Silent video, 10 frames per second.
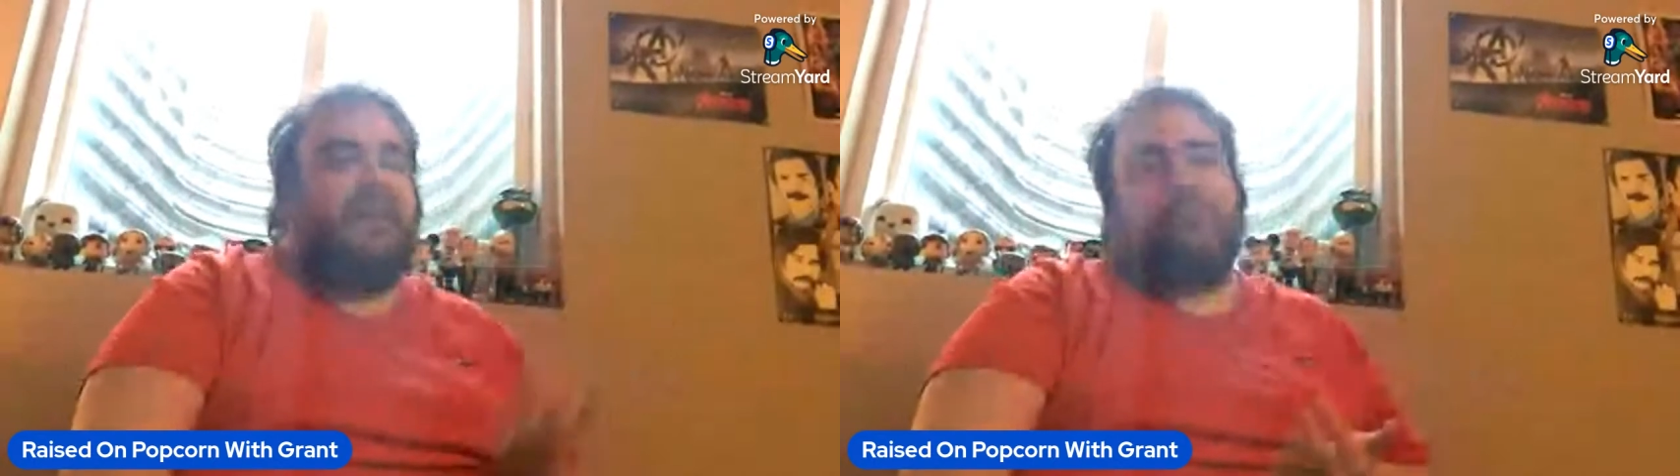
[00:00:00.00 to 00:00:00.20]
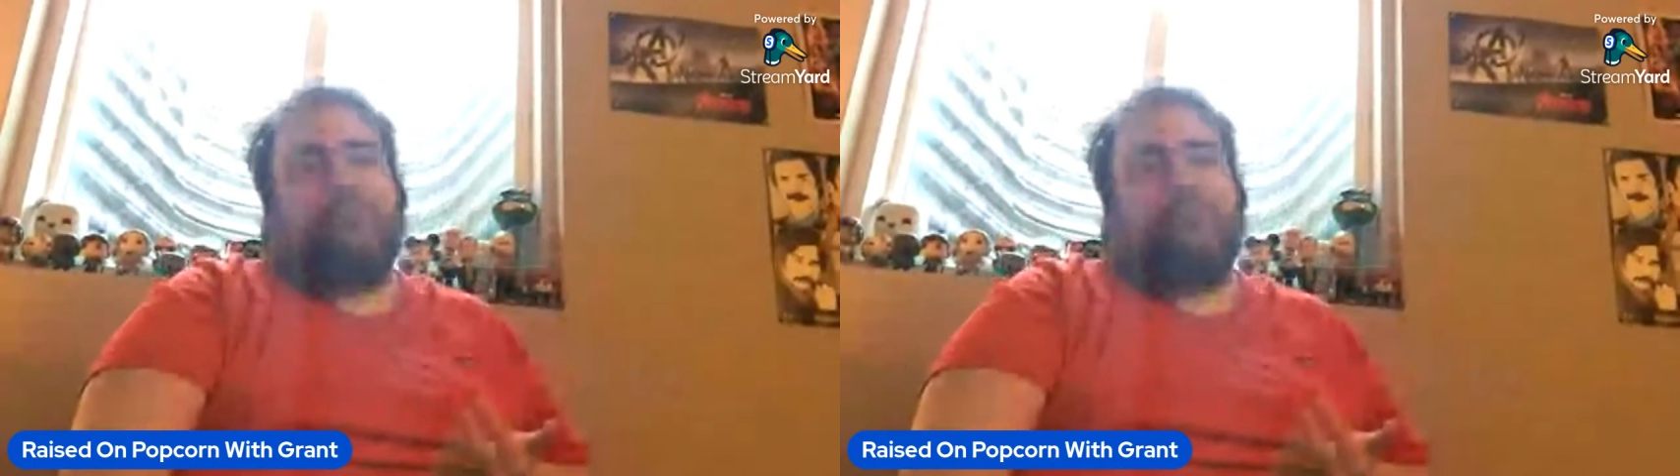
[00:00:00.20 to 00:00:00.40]

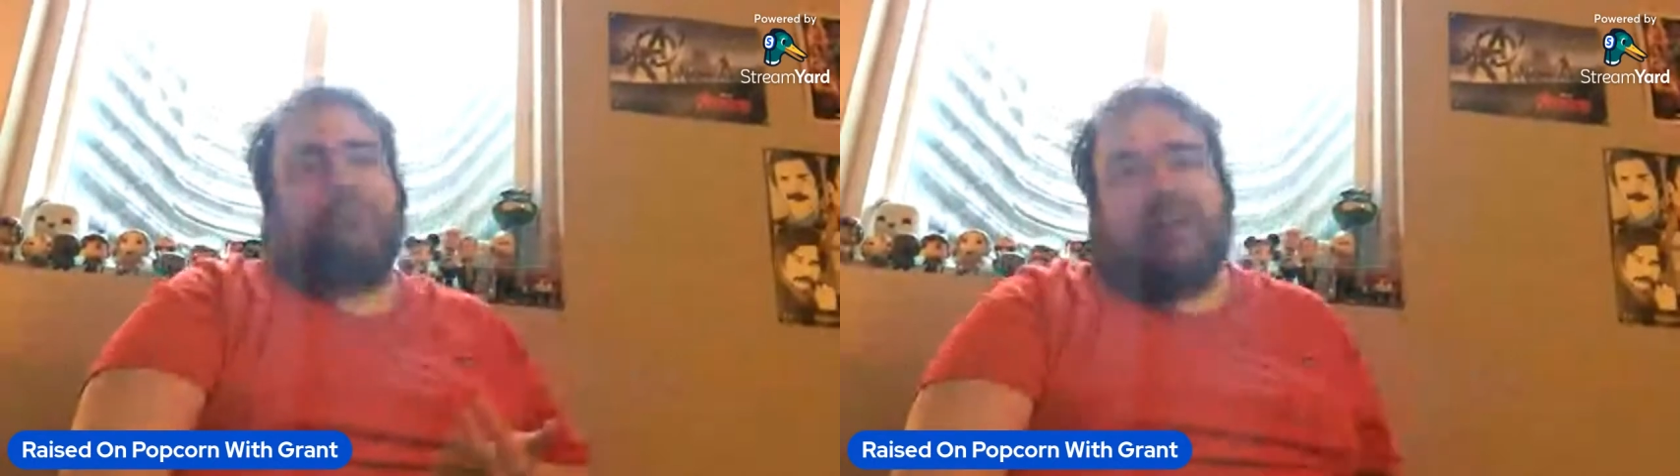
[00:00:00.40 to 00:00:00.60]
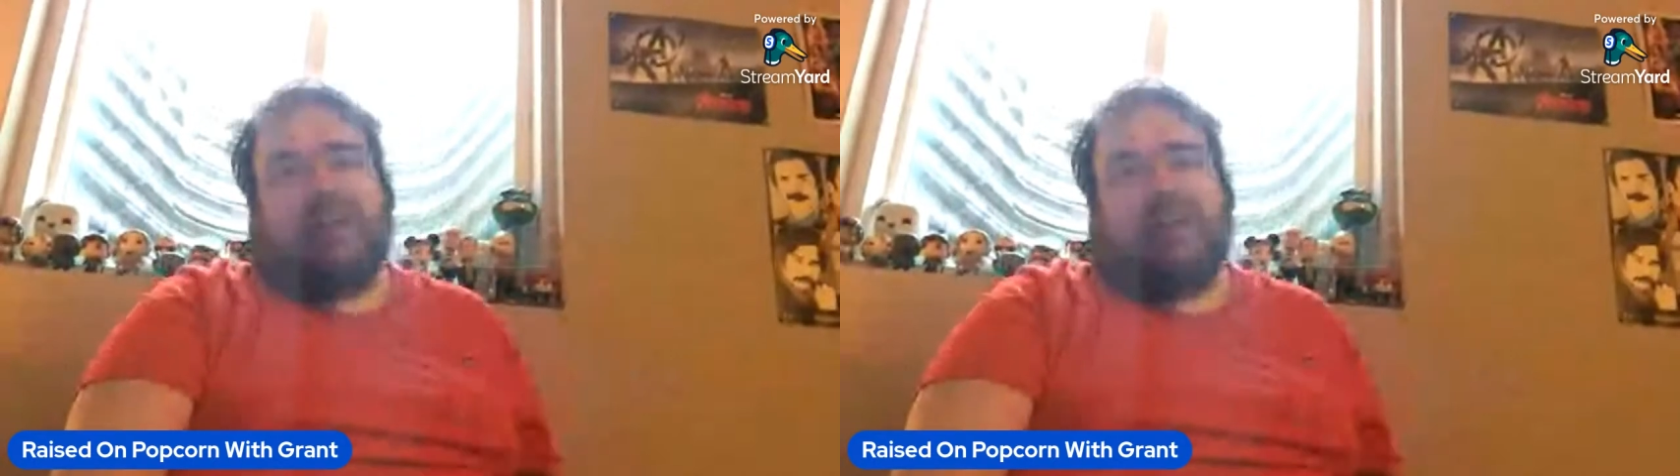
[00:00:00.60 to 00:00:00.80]
but not
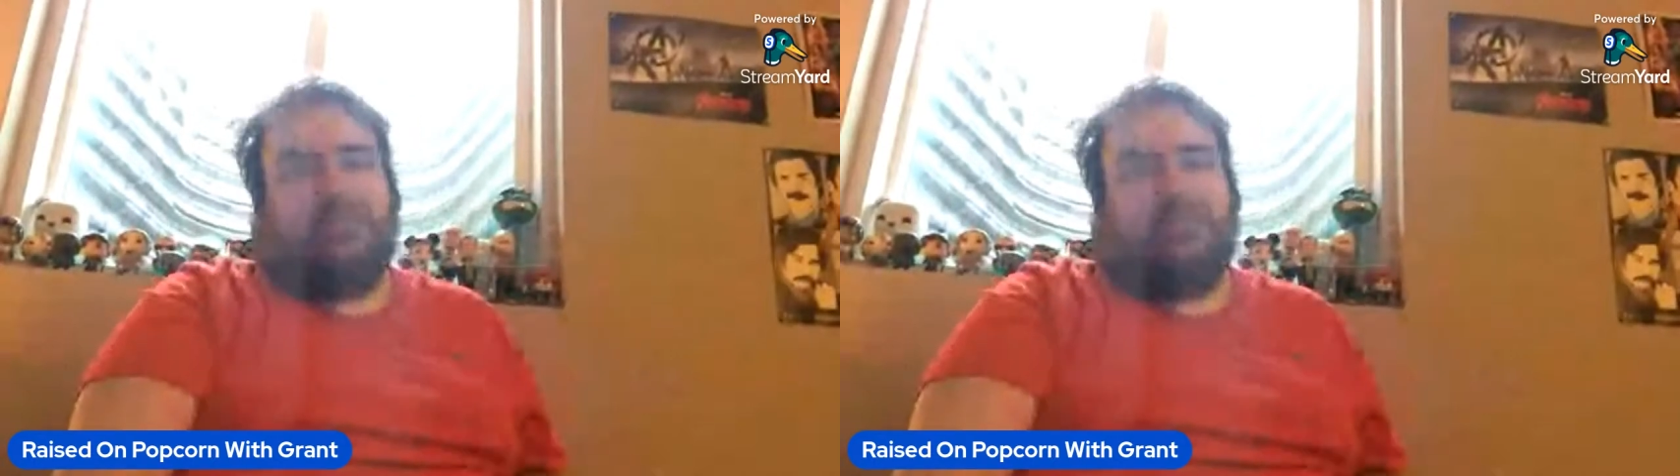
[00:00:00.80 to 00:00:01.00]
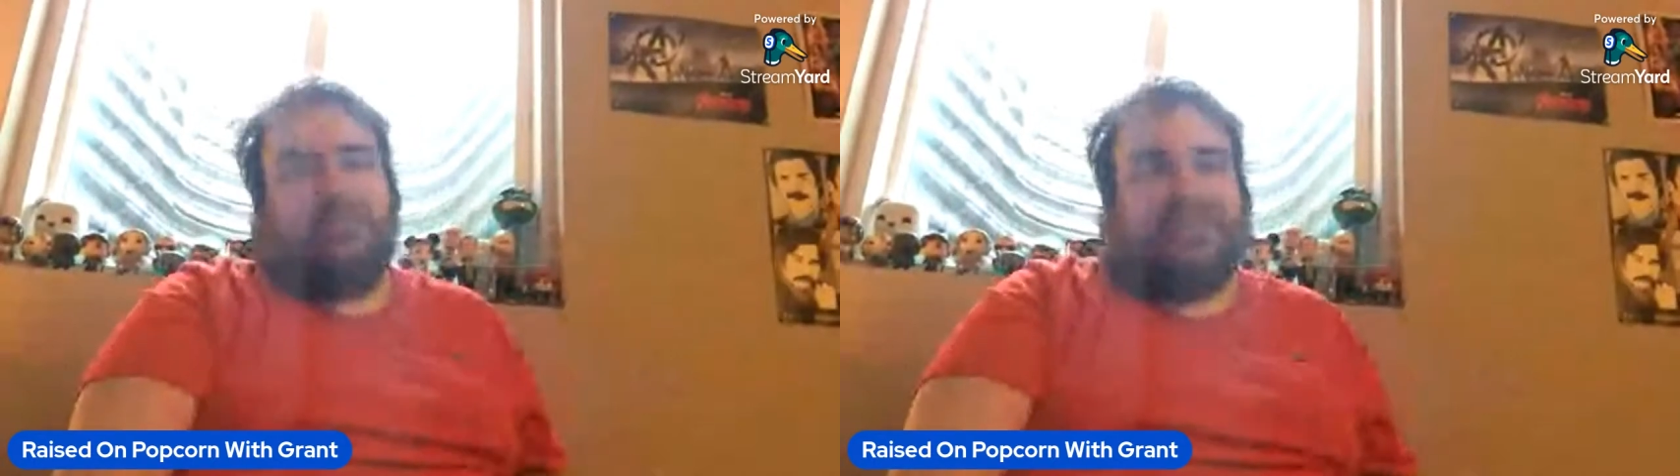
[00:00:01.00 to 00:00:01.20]
a good
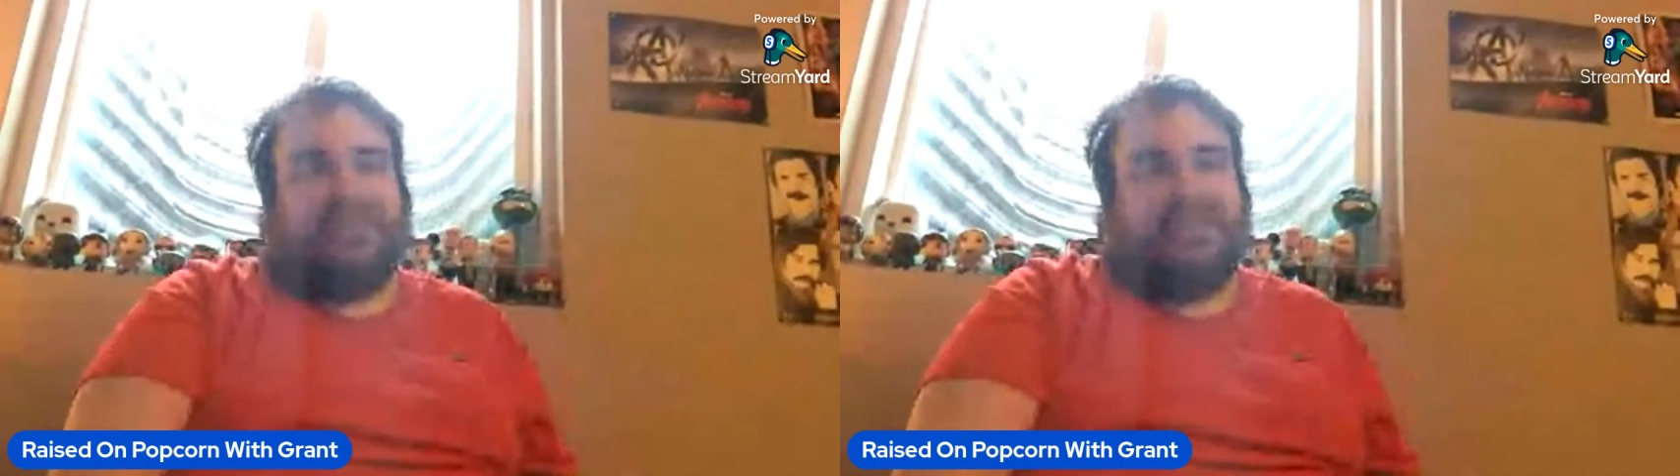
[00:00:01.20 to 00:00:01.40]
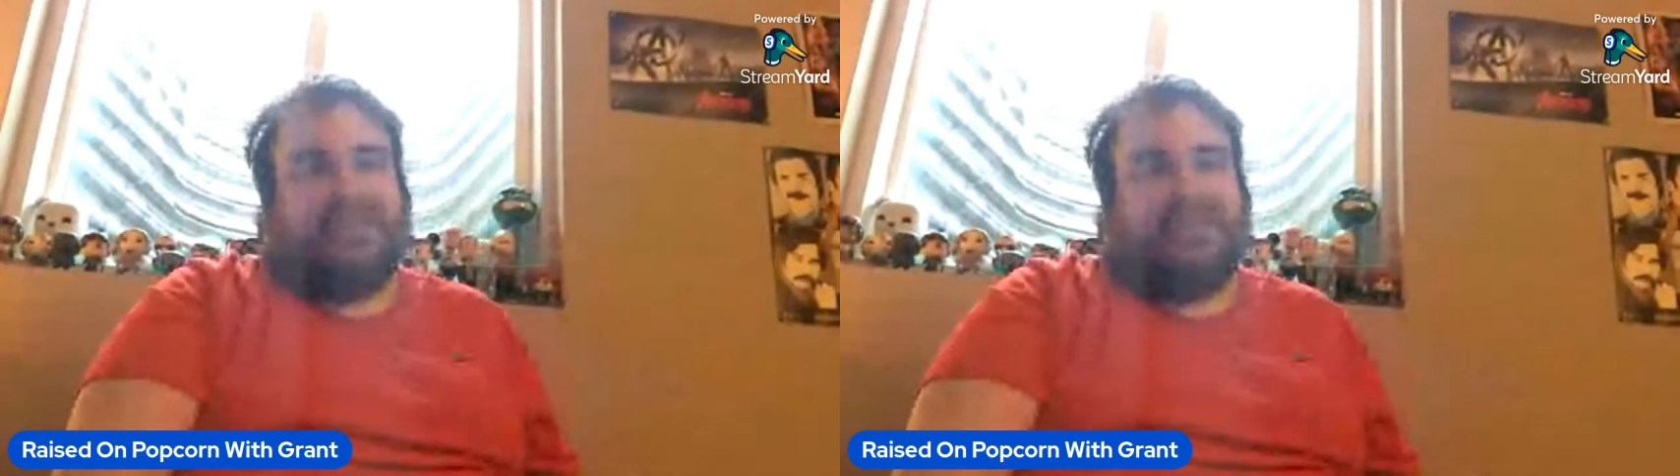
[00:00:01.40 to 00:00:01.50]
movie.